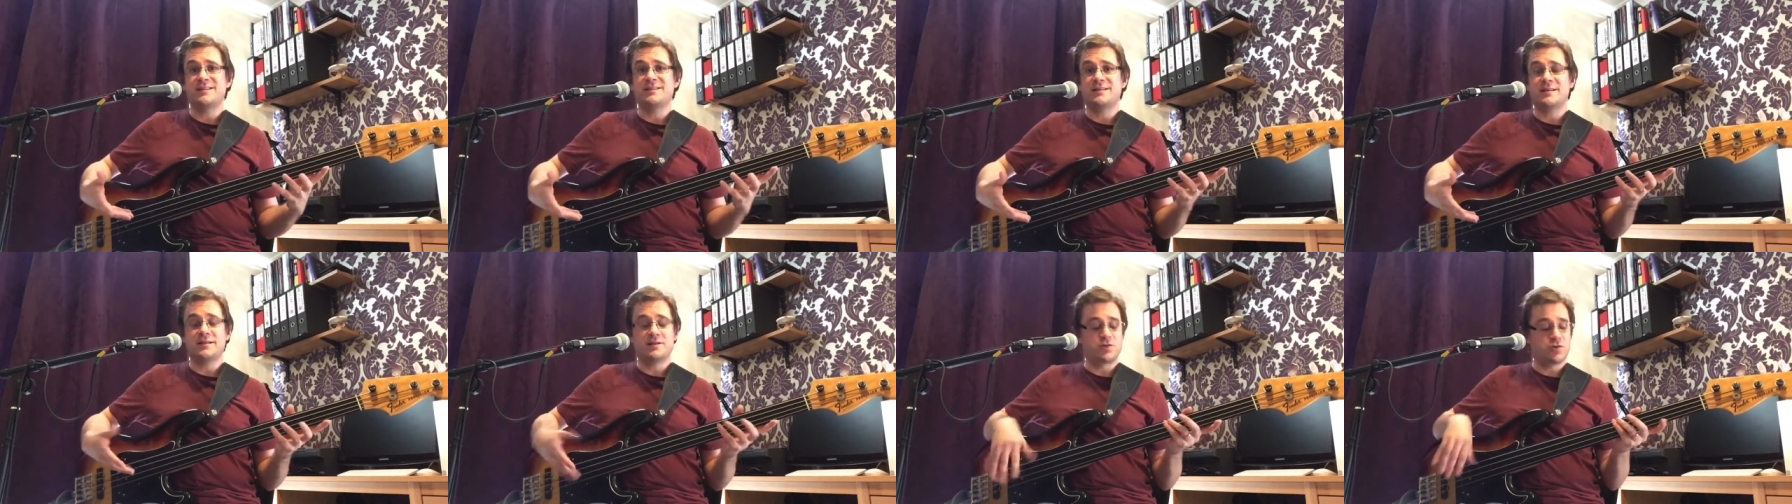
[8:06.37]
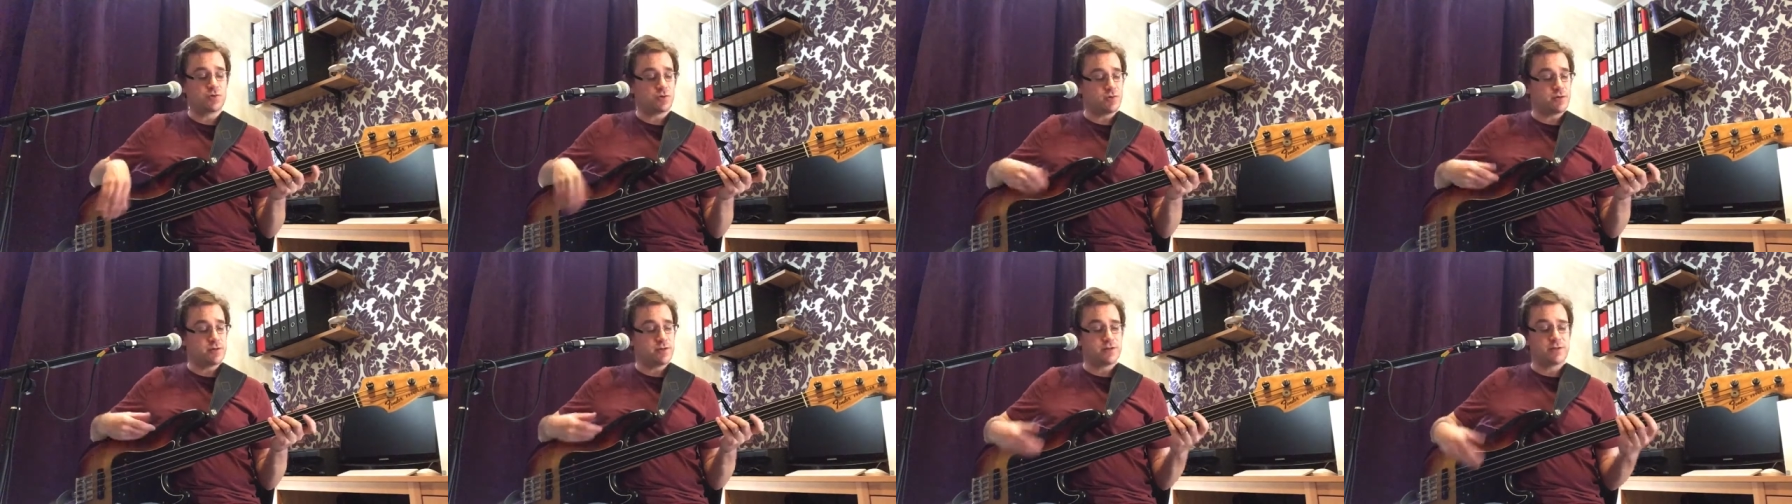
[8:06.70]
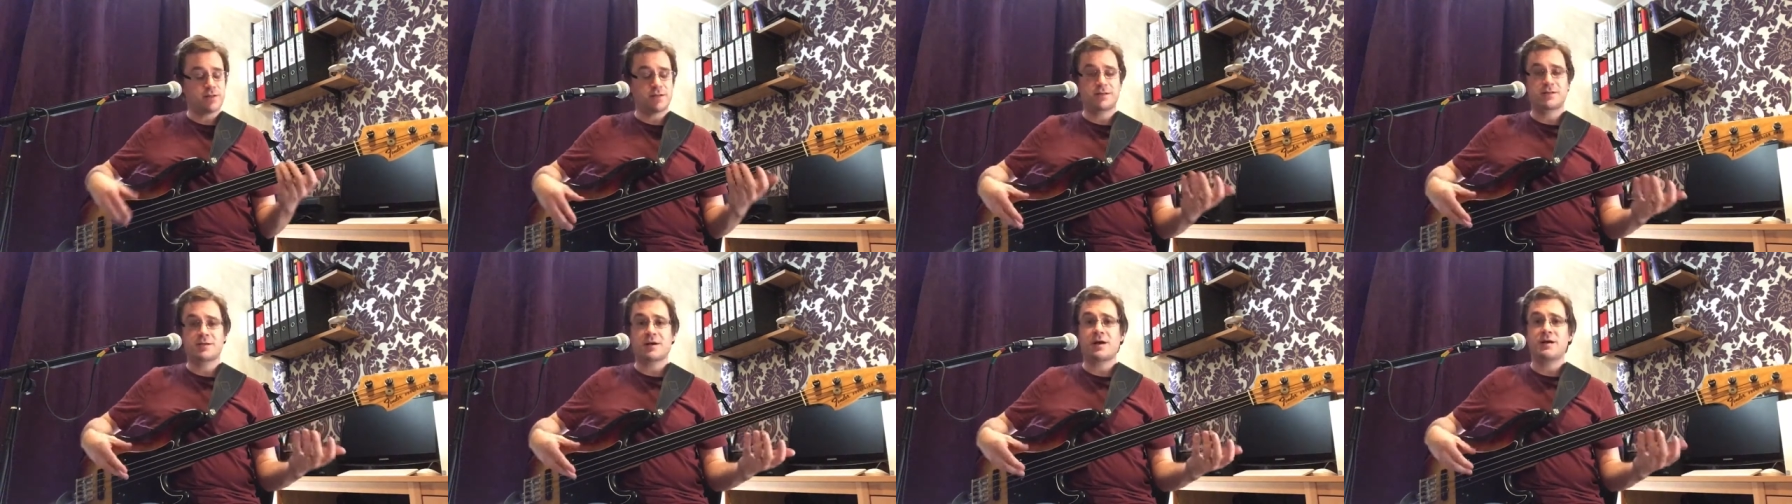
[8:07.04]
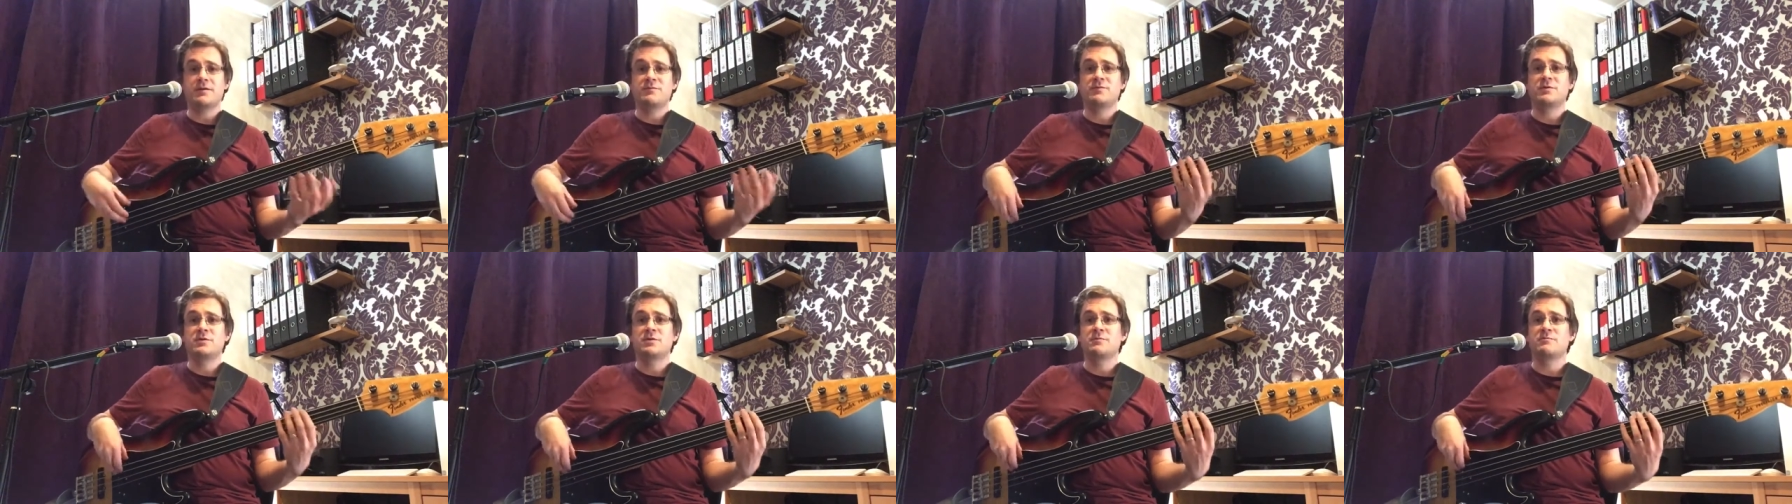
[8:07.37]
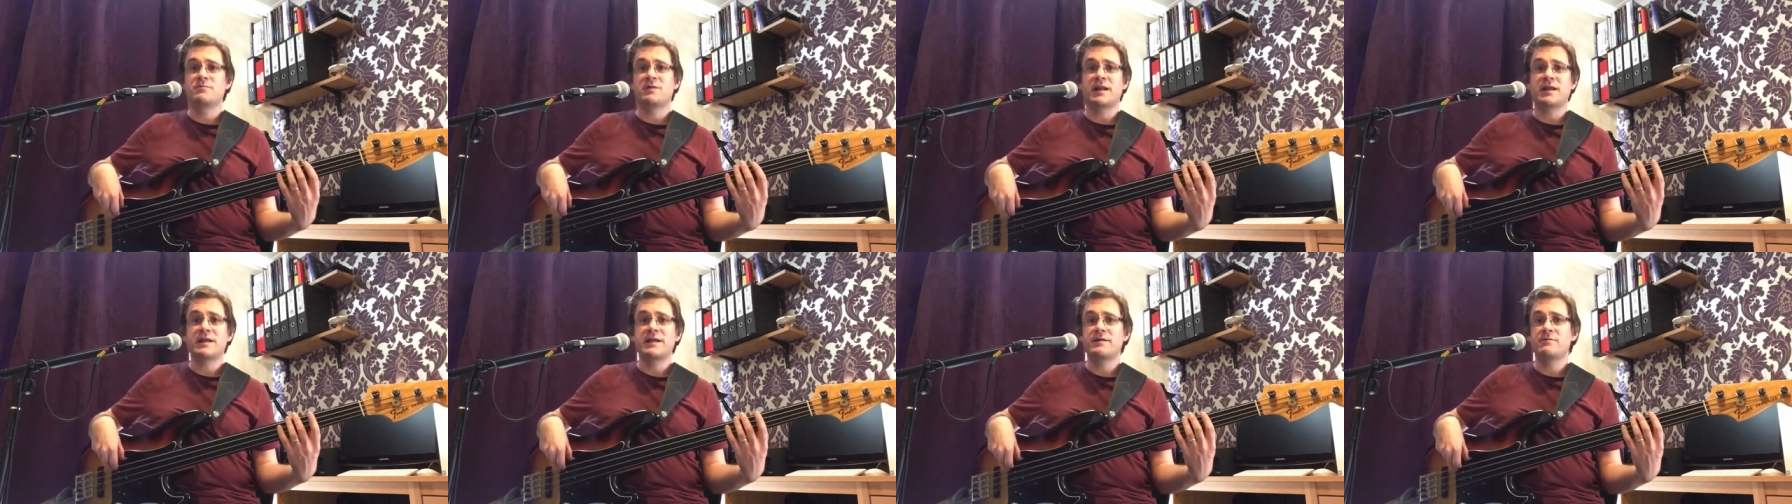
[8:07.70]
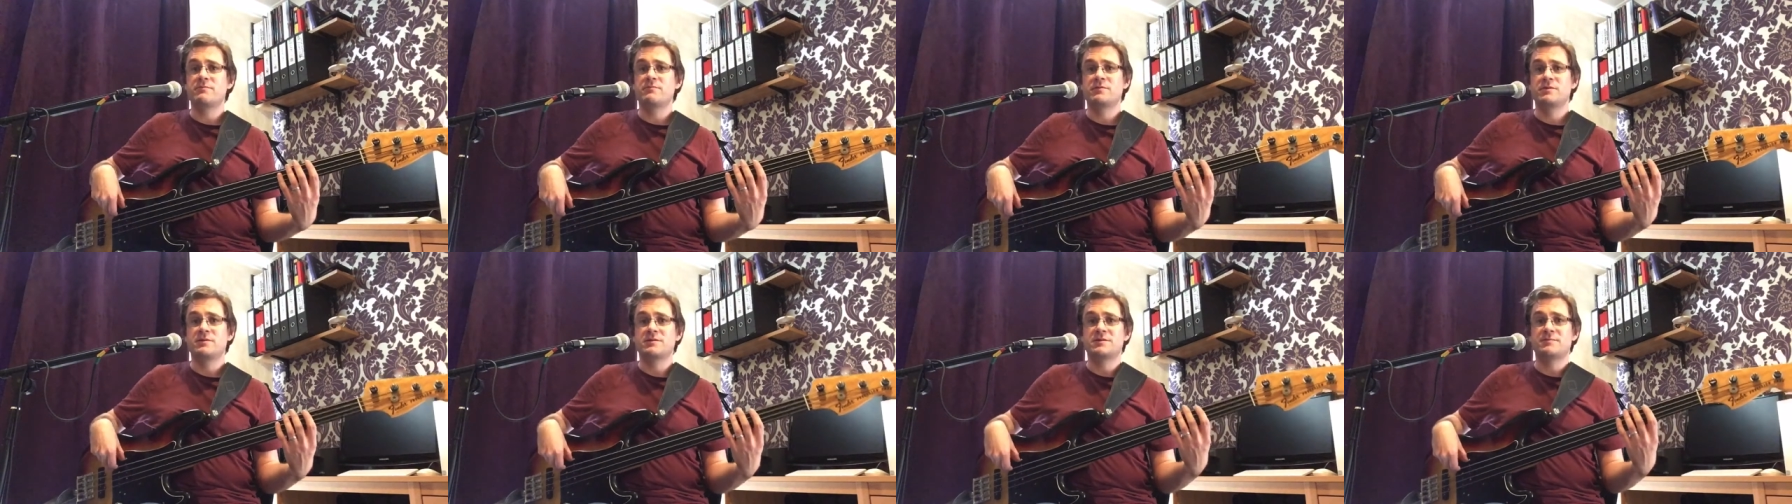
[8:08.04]
Enjoy the time
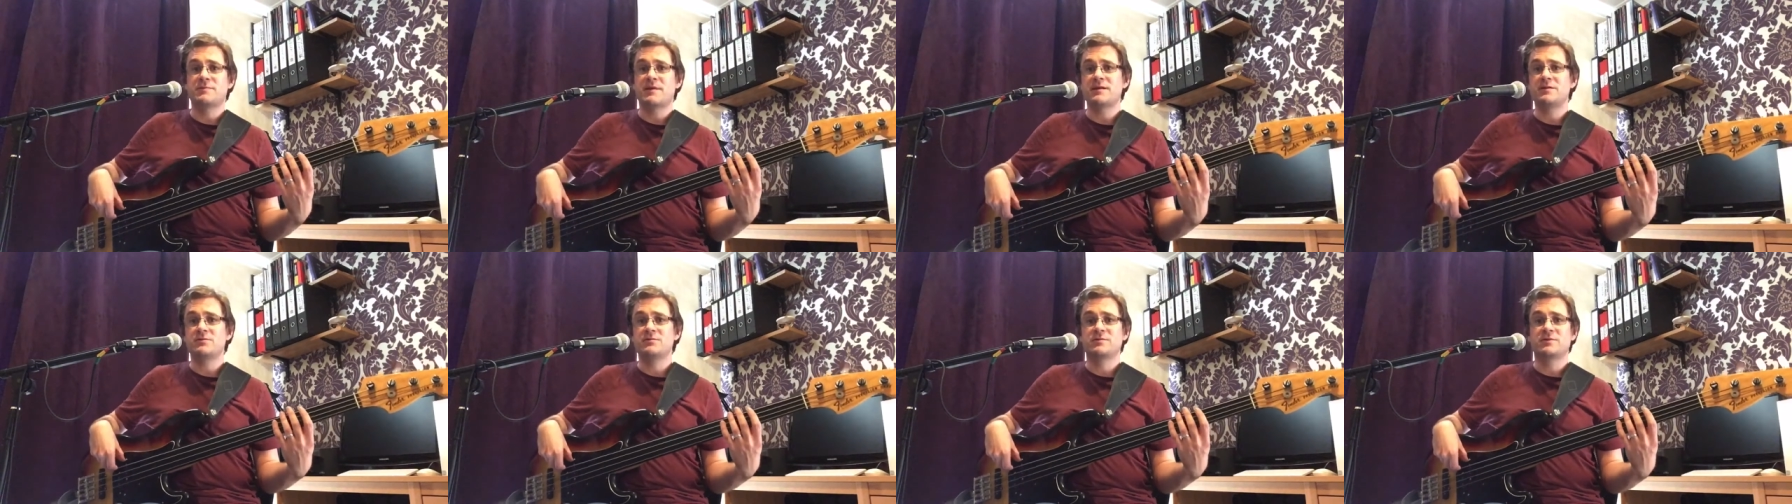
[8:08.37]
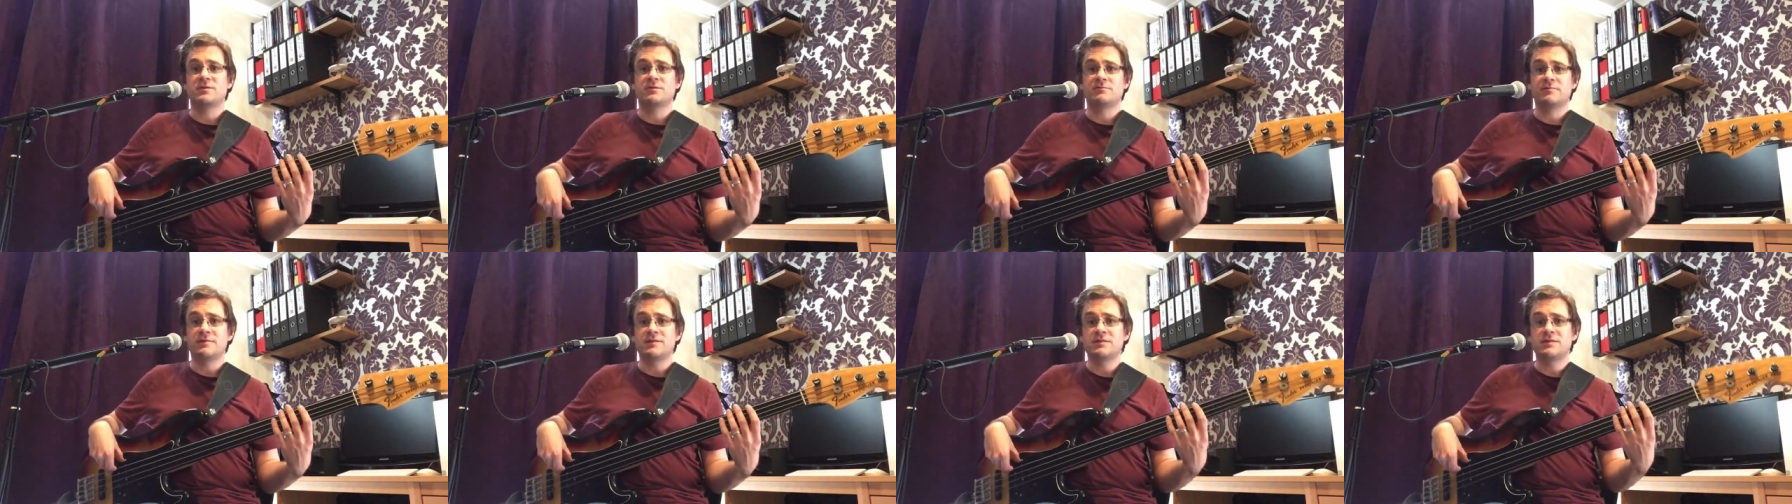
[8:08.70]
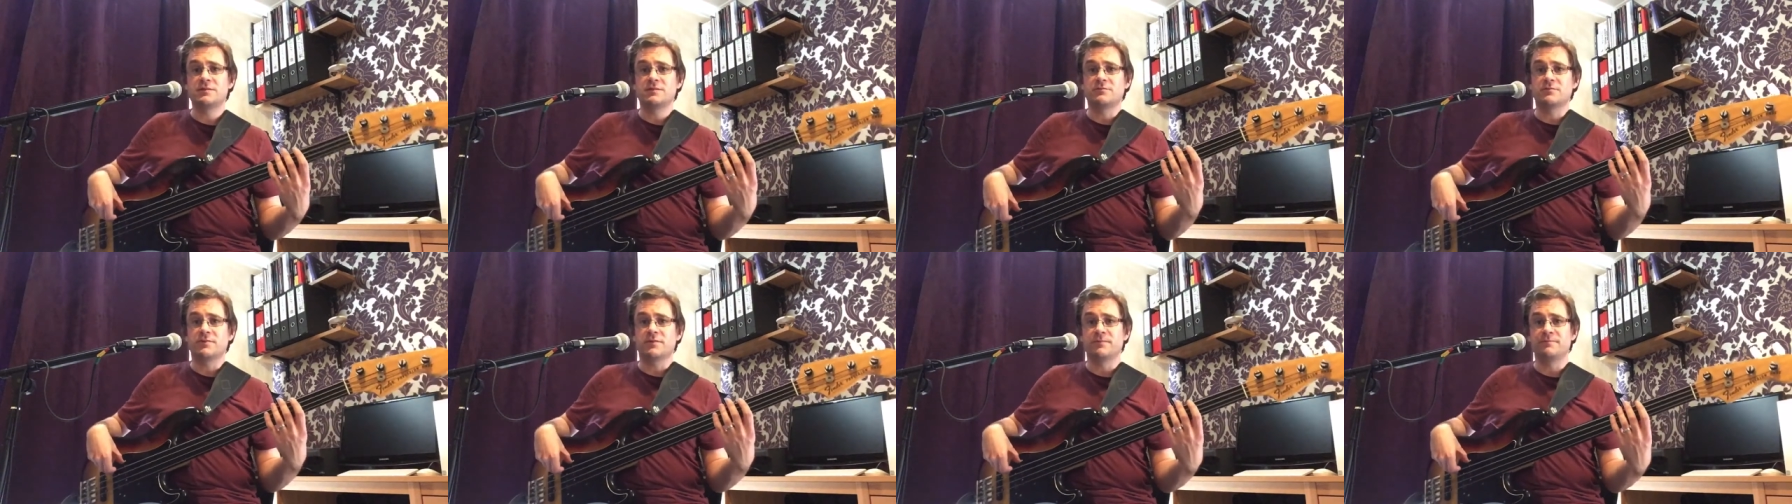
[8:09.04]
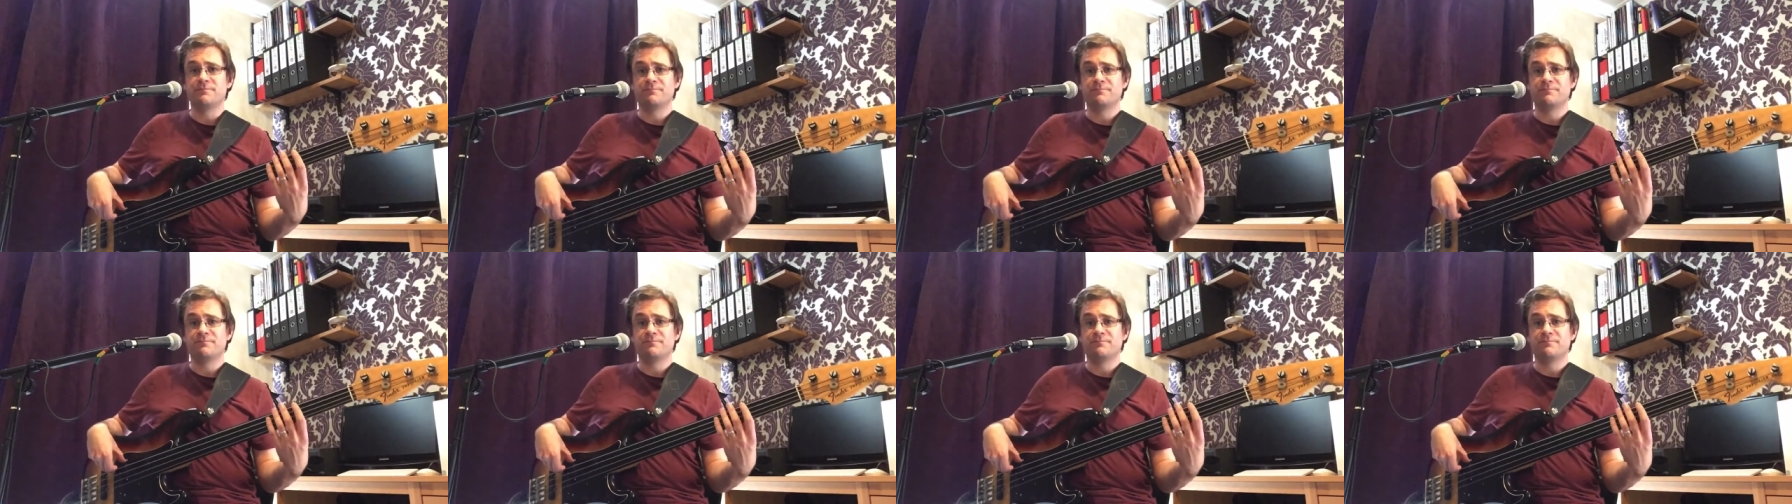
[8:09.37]
you spend with your instrument,